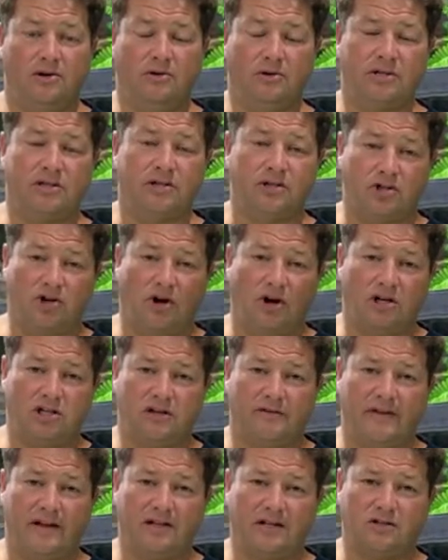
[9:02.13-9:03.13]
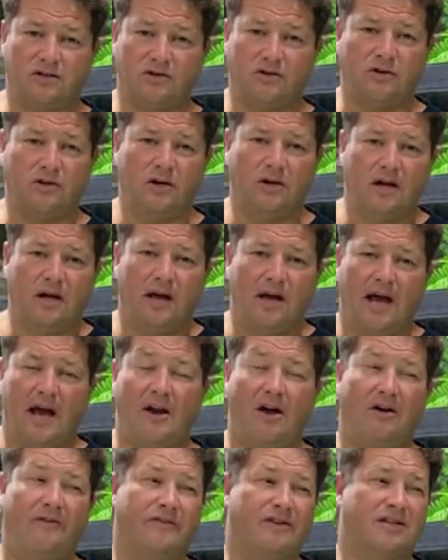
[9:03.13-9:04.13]
who was in charge of that zoo,
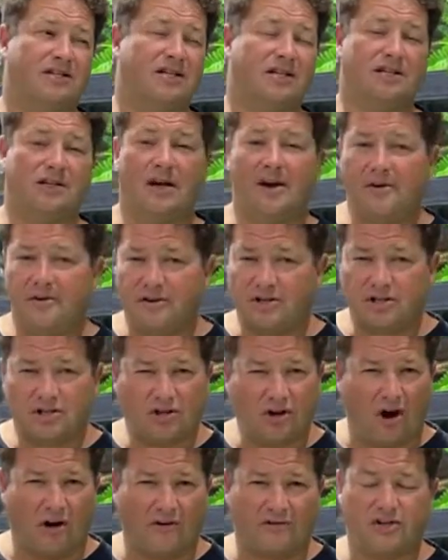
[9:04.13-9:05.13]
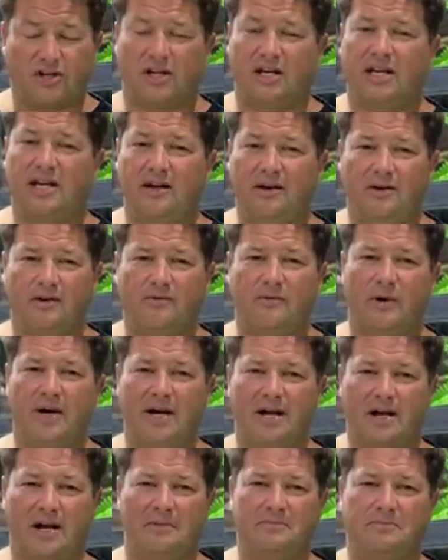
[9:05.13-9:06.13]
and over 600 staff. So when
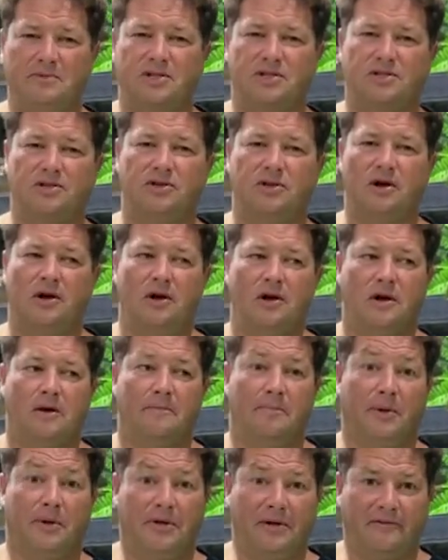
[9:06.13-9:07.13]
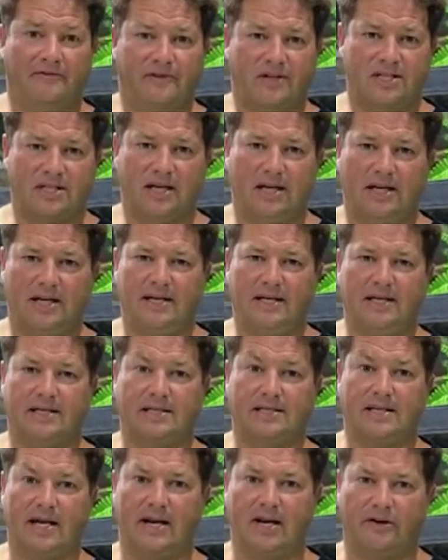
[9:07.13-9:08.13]
it comes to building facilities,
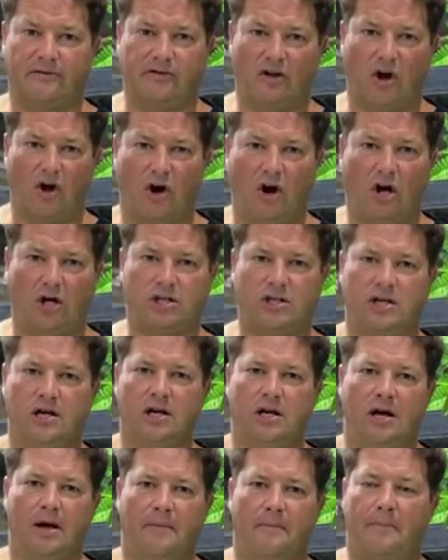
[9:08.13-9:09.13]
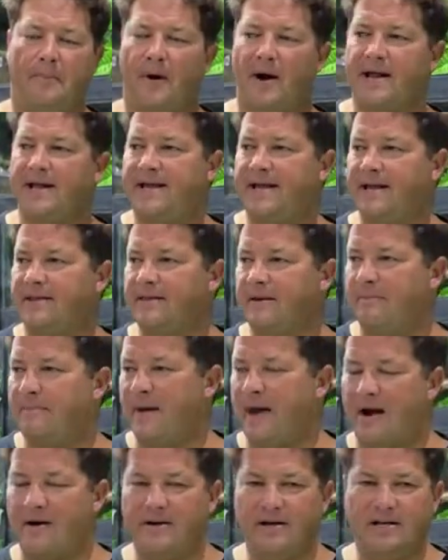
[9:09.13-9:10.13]
state of the art, breaking the
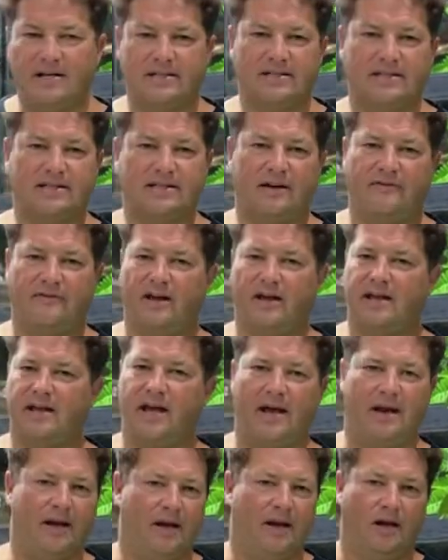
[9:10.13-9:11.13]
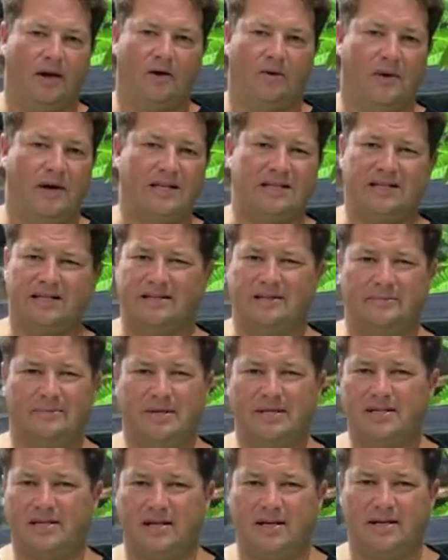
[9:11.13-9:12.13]
barriers and stuff like that, Wes is the
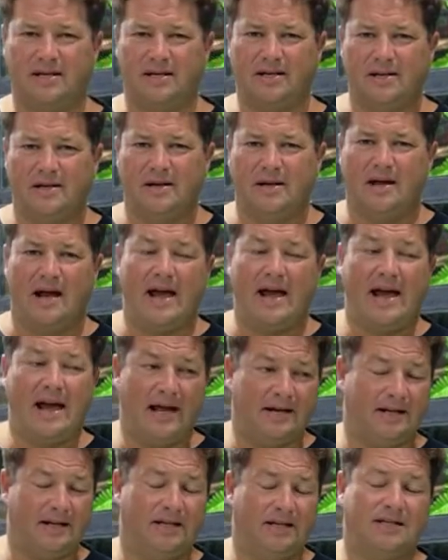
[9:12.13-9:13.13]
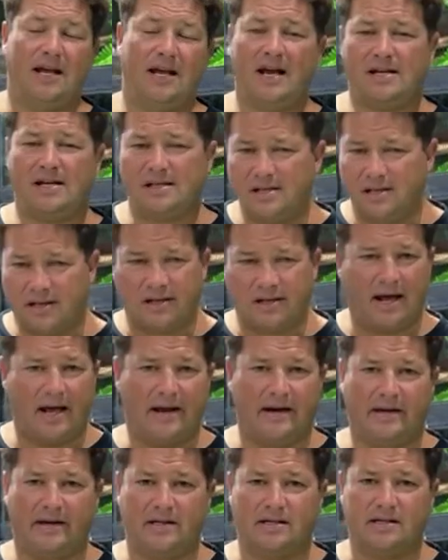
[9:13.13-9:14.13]
biscuit. And he's excellent at
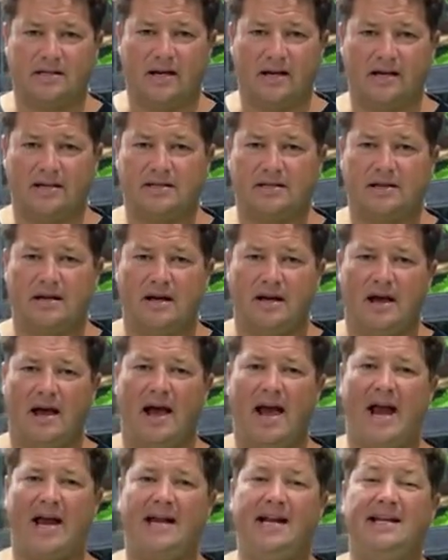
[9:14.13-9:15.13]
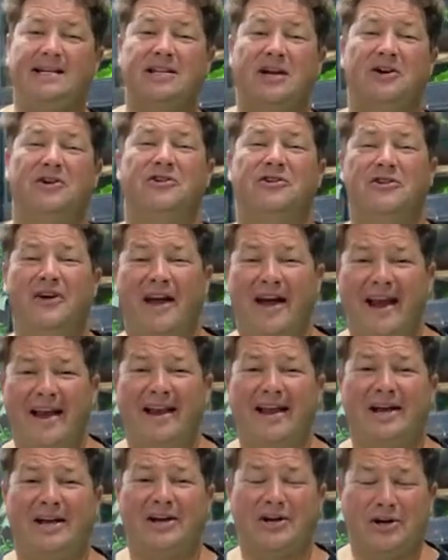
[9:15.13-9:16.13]
handling snakes. And he's a
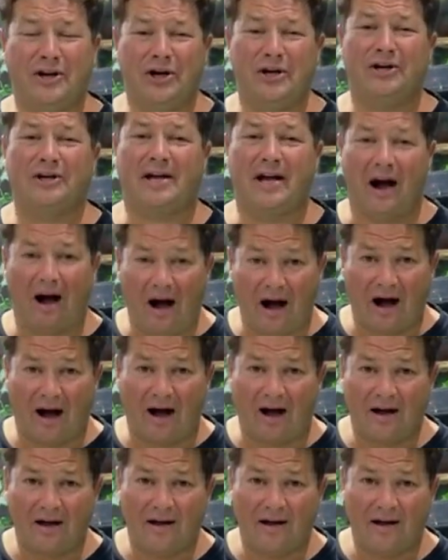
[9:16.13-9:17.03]
really good guy.